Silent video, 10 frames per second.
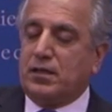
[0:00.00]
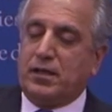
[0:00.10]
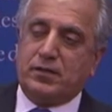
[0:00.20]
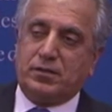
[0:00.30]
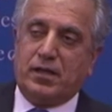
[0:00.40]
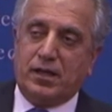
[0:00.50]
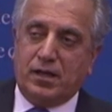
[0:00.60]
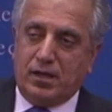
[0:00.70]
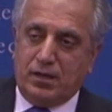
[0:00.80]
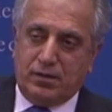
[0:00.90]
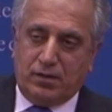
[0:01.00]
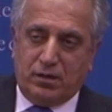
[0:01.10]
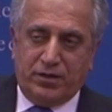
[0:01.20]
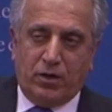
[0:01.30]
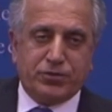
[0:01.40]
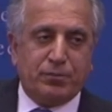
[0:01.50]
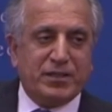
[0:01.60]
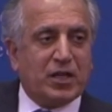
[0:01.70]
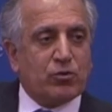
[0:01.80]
an ultimate